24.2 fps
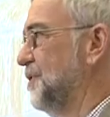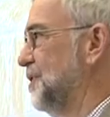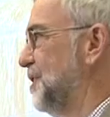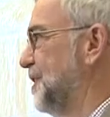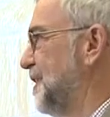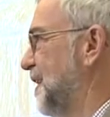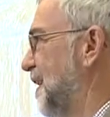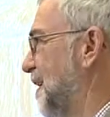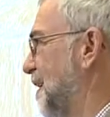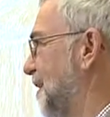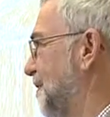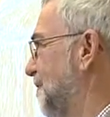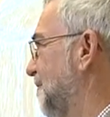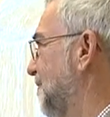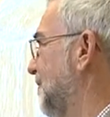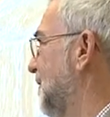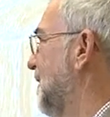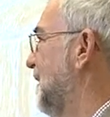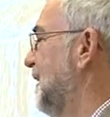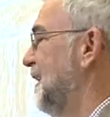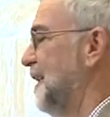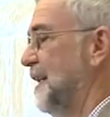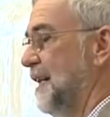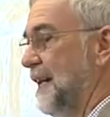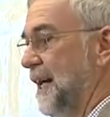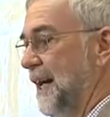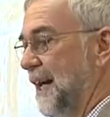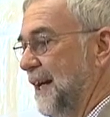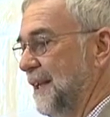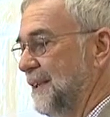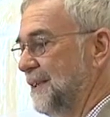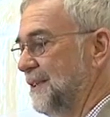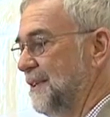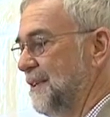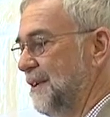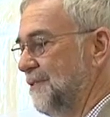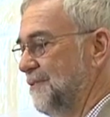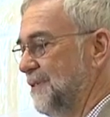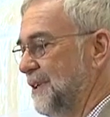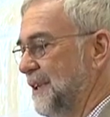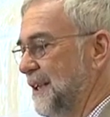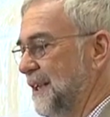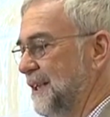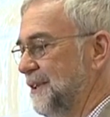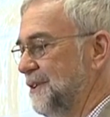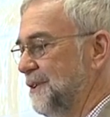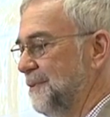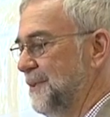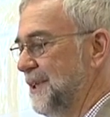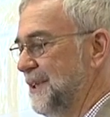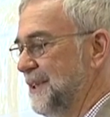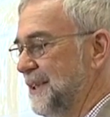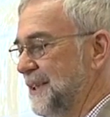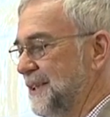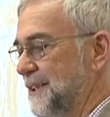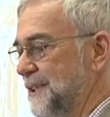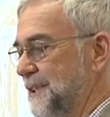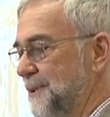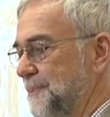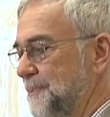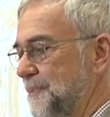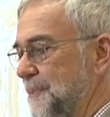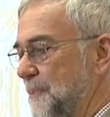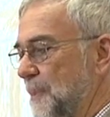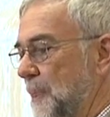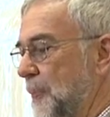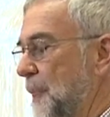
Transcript: of staff and governing committees.